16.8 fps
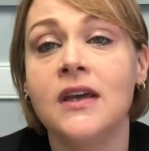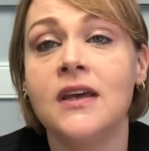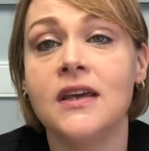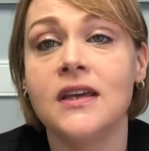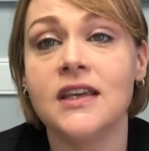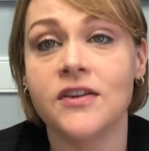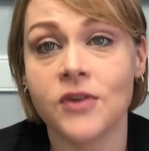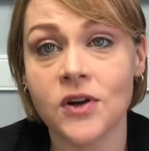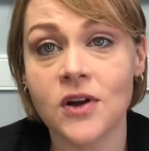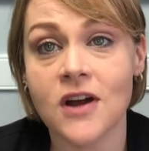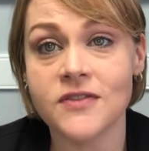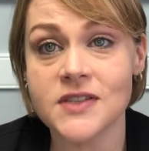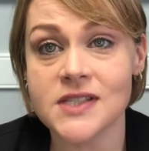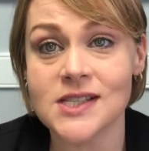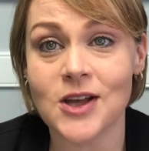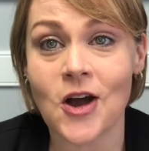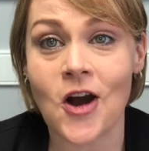Give our office
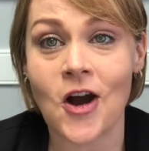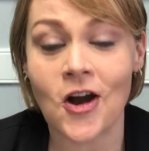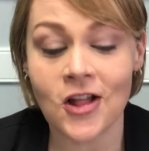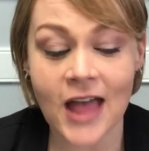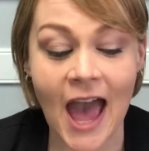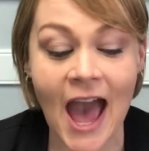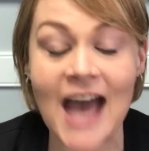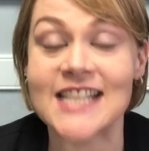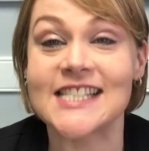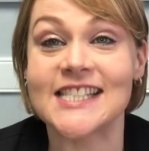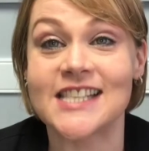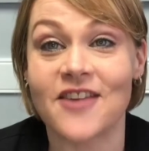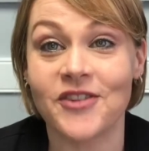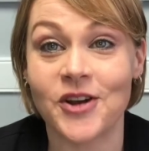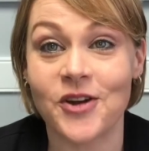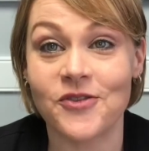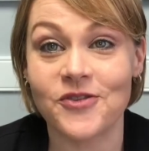a call at
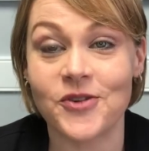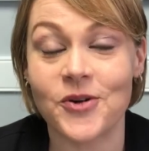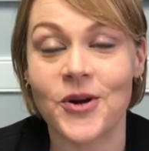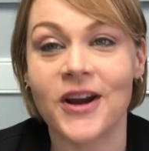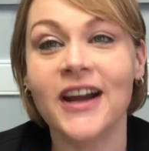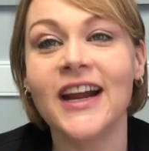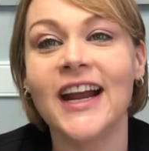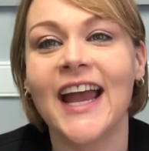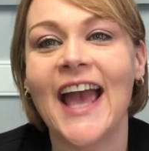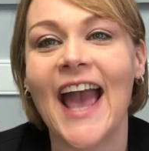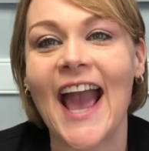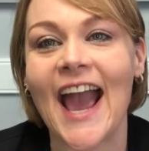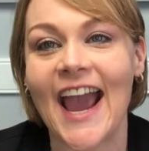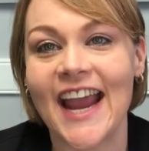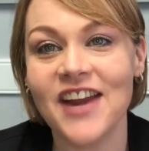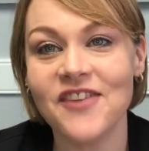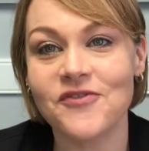
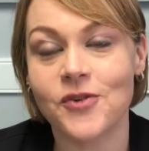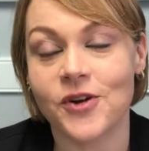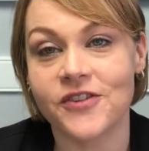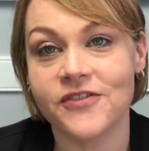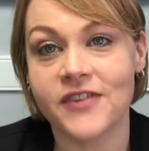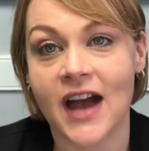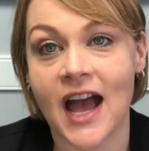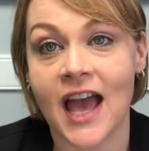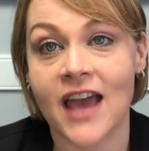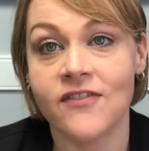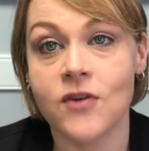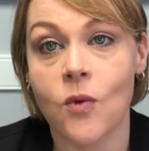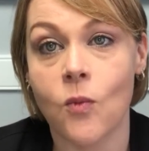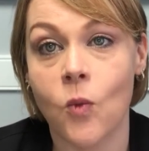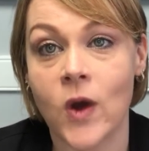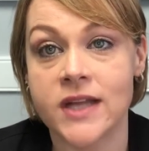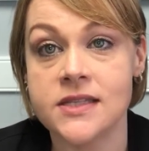
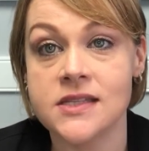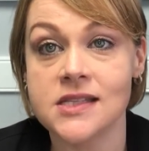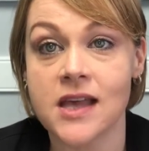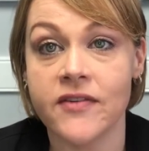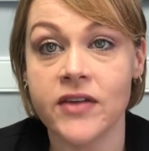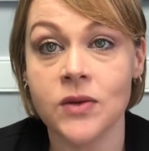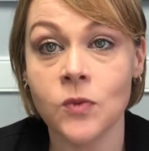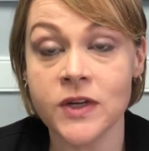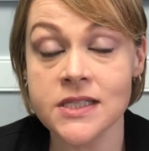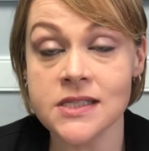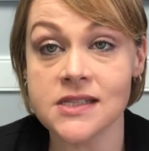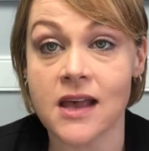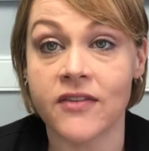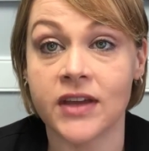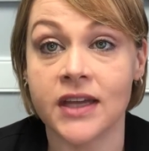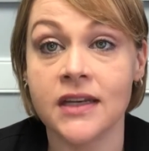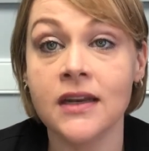
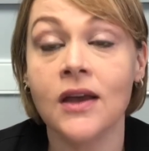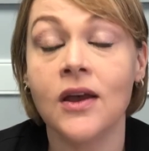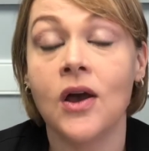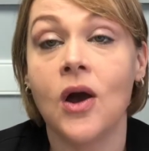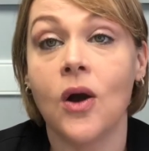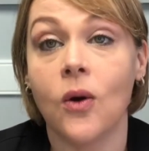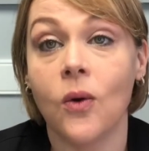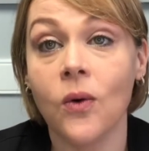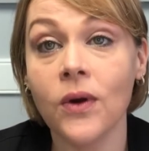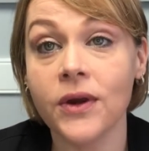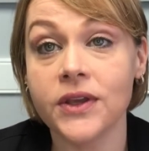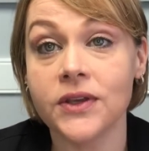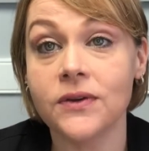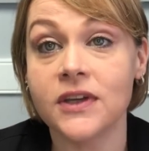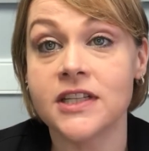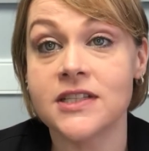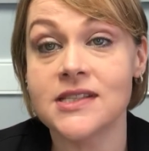704-845-1717, or you
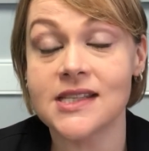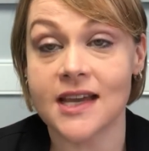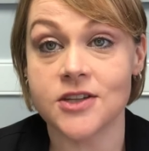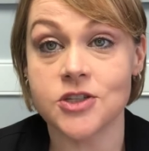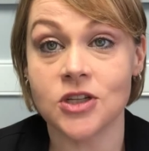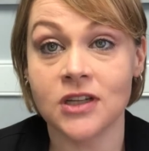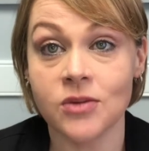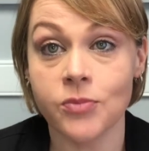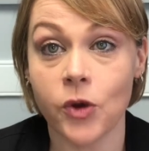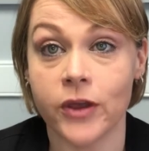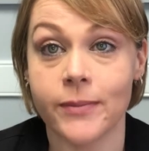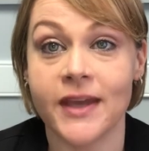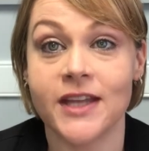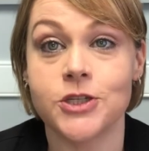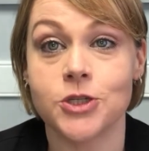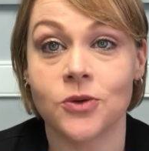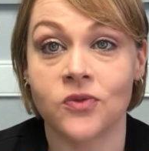can schedule an
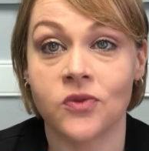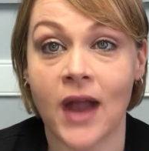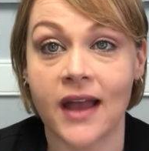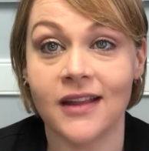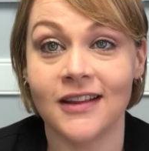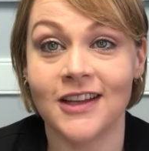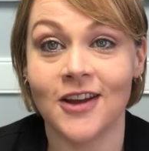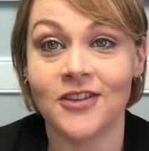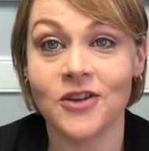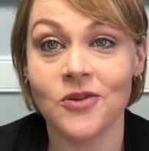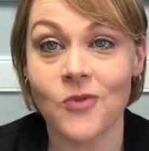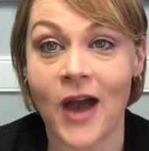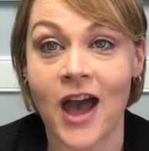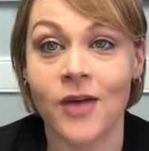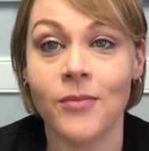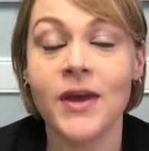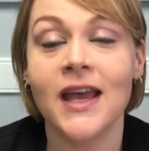appointment directly on the
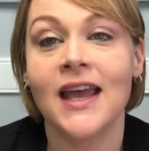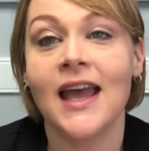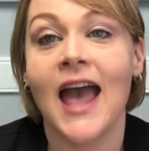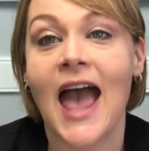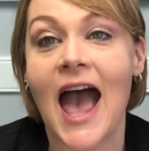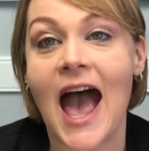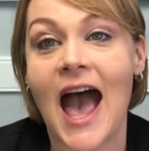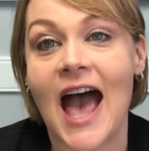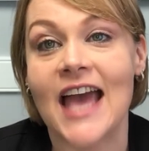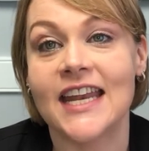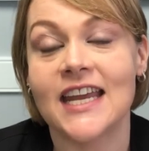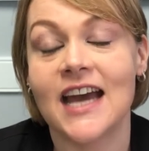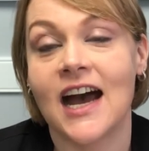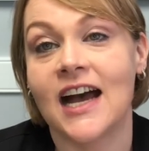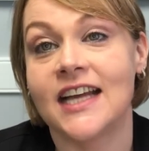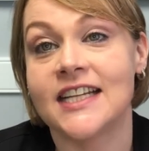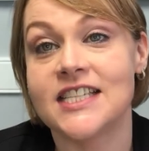web at
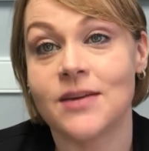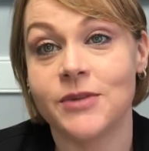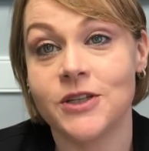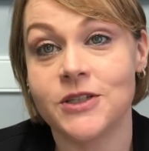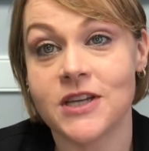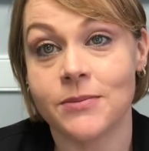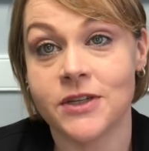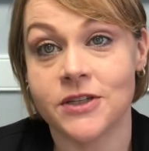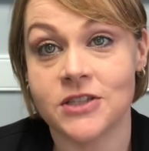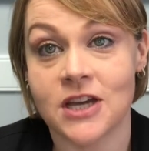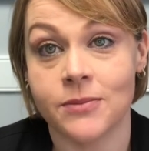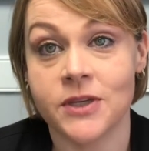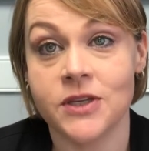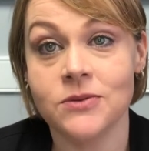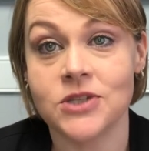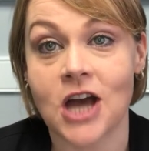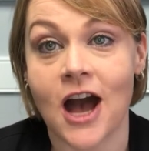
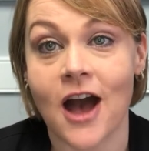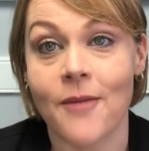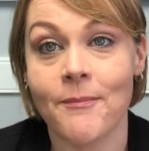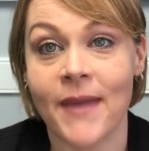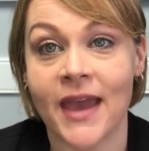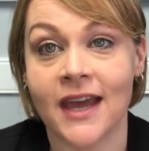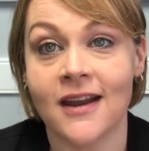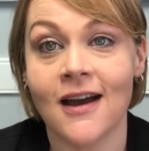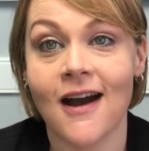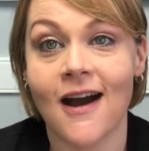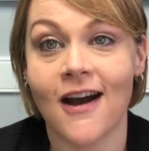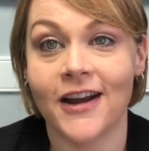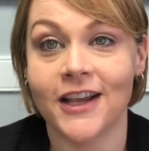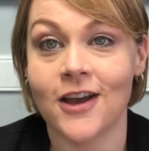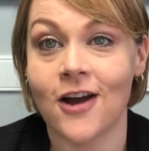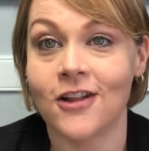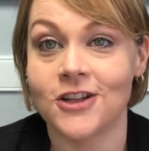
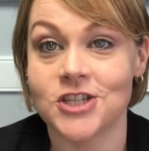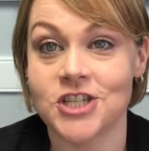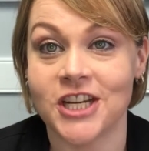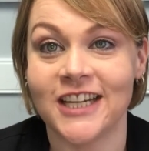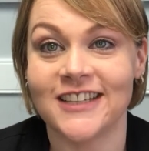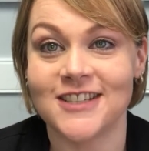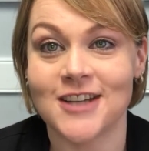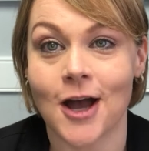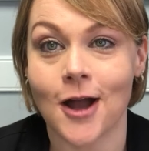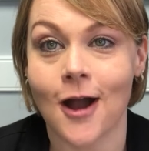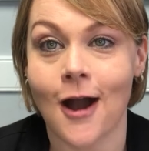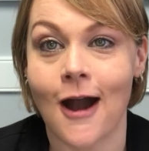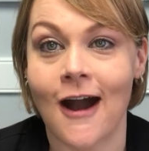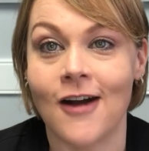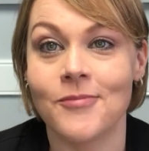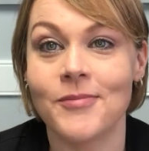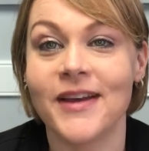
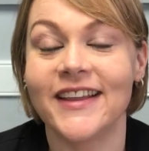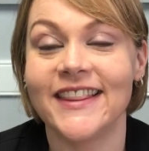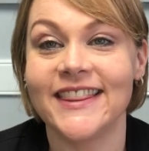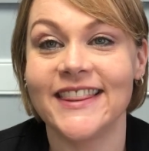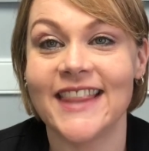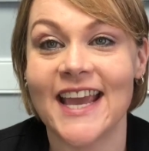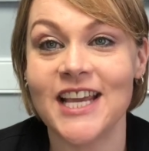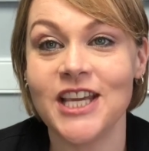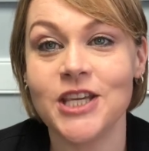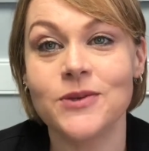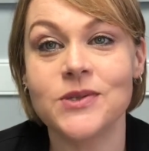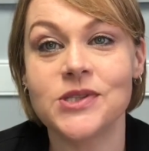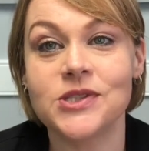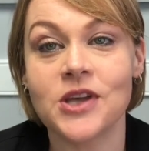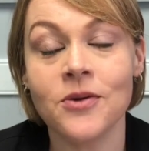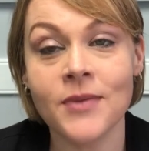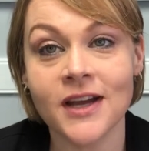www.manaaudiology.com. Thank you
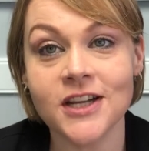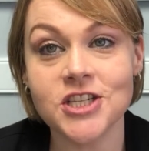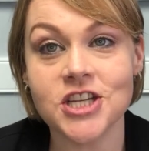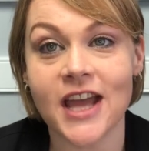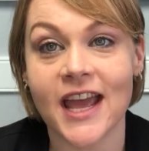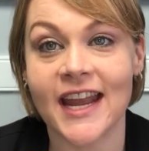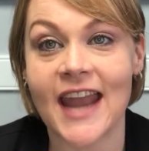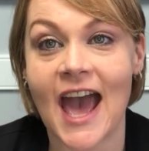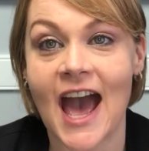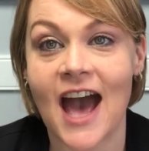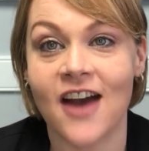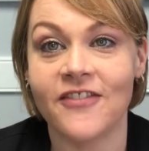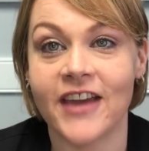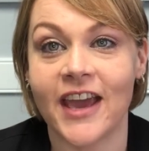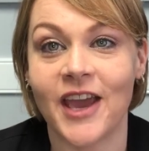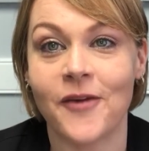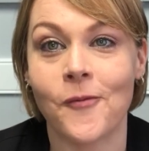so much and have
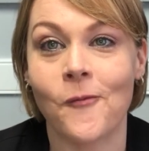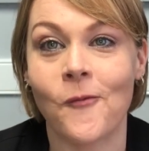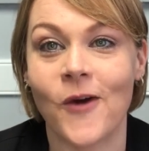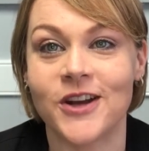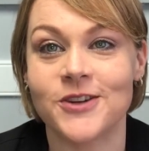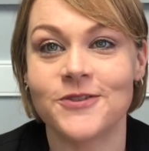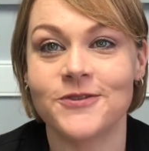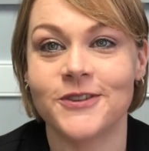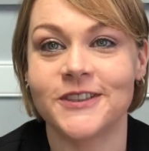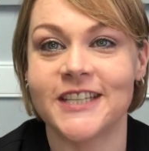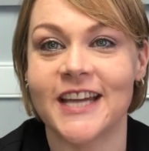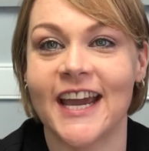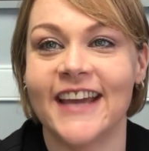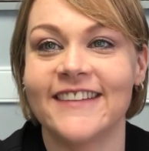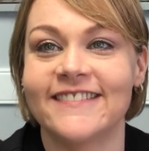a wonderful day.